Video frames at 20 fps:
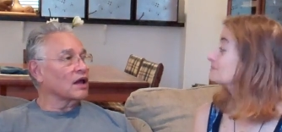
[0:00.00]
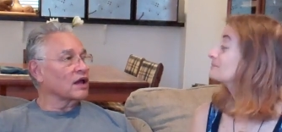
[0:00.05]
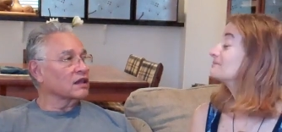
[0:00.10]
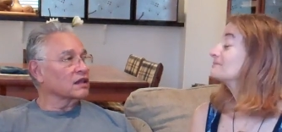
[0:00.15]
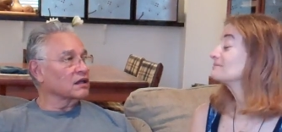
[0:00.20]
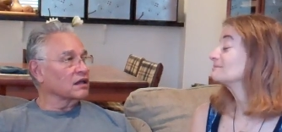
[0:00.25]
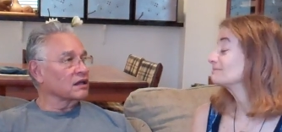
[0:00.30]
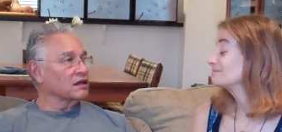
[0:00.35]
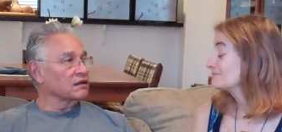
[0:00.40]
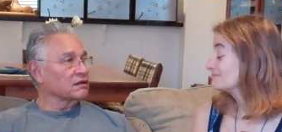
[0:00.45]

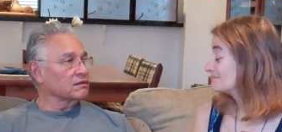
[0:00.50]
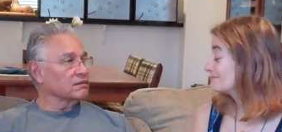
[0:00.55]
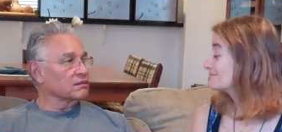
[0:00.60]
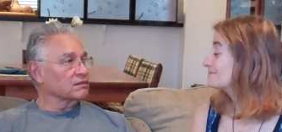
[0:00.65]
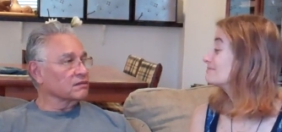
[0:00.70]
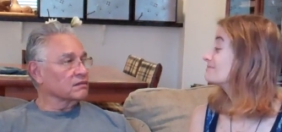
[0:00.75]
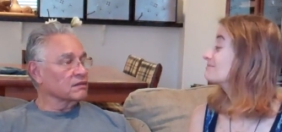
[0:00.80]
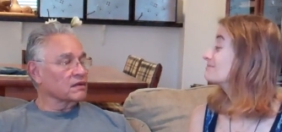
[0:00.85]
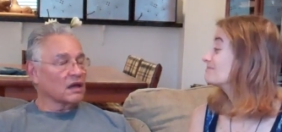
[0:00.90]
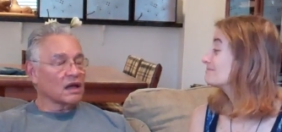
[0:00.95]
Speaker 1: athlete.
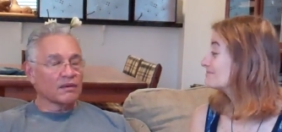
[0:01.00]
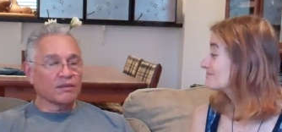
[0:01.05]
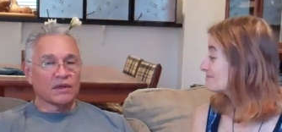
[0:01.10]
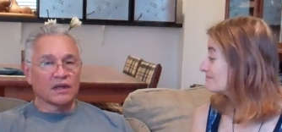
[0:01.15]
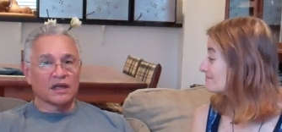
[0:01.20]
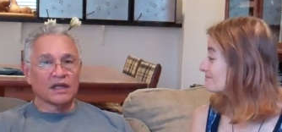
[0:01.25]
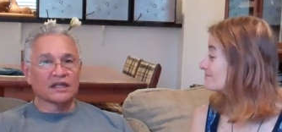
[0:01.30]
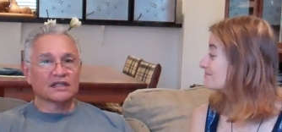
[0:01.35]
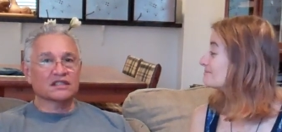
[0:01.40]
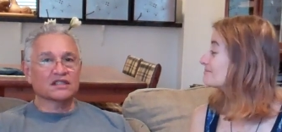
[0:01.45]
I
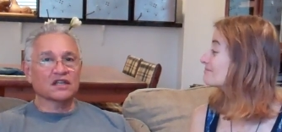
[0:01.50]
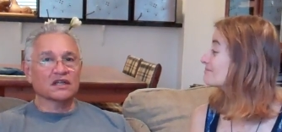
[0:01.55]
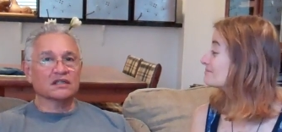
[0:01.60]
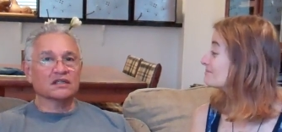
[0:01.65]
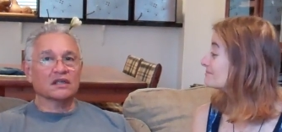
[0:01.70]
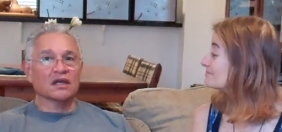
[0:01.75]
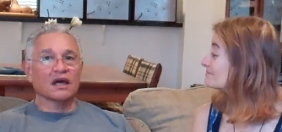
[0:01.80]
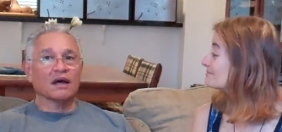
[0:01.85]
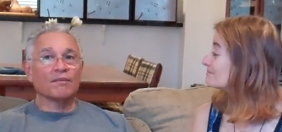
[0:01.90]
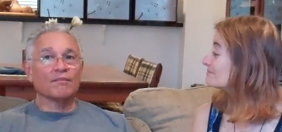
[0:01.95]
mean, it's
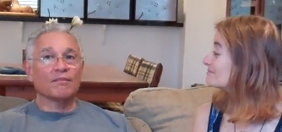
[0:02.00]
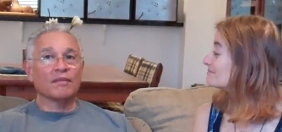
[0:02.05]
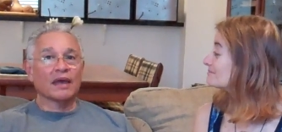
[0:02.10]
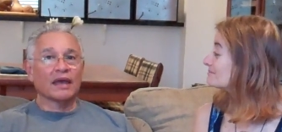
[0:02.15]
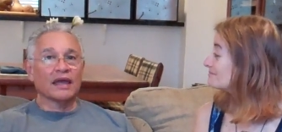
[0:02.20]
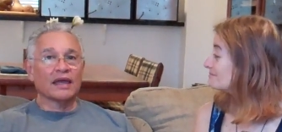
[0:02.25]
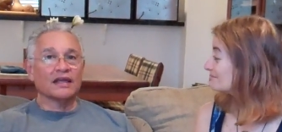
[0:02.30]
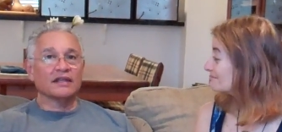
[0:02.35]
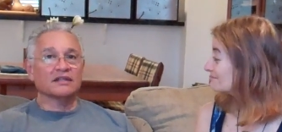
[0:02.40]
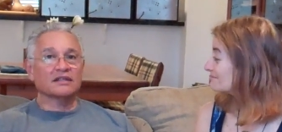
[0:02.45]
just
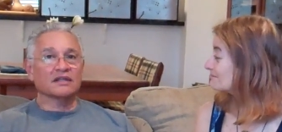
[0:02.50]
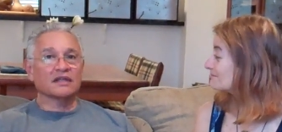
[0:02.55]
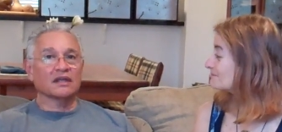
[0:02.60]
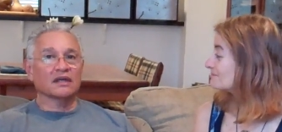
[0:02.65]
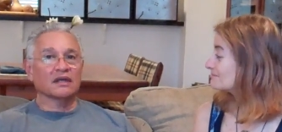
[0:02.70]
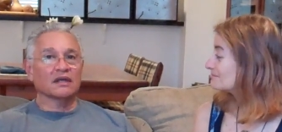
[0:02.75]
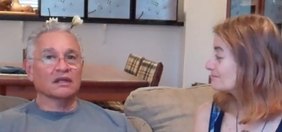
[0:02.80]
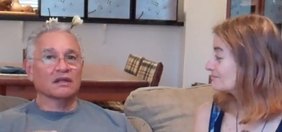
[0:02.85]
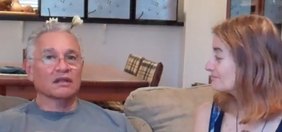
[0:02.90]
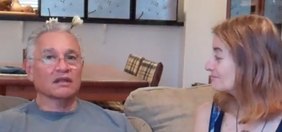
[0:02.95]

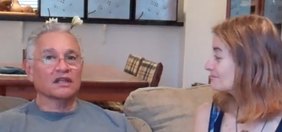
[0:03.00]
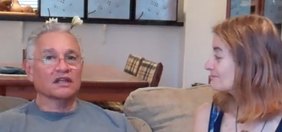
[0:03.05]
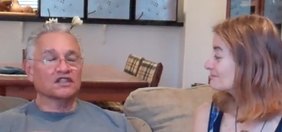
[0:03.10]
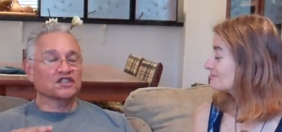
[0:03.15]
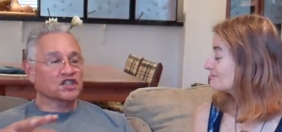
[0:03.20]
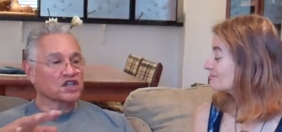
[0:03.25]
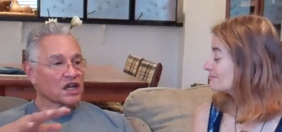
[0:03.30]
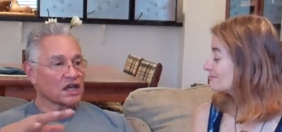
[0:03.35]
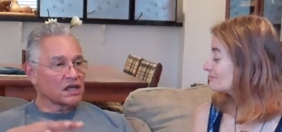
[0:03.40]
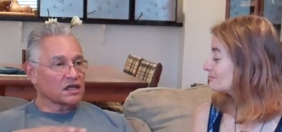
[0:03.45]
amazing the
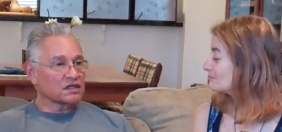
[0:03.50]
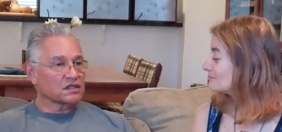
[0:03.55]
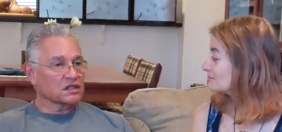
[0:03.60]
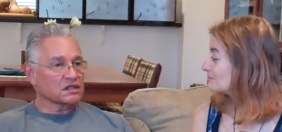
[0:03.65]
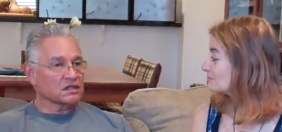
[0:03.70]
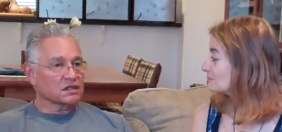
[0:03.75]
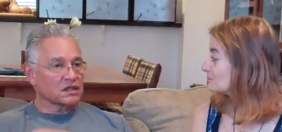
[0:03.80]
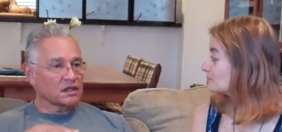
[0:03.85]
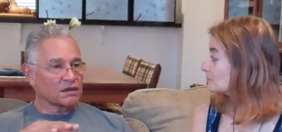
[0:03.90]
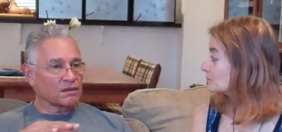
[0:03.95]

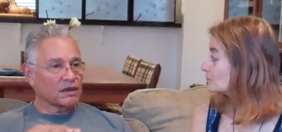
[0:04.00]
changes that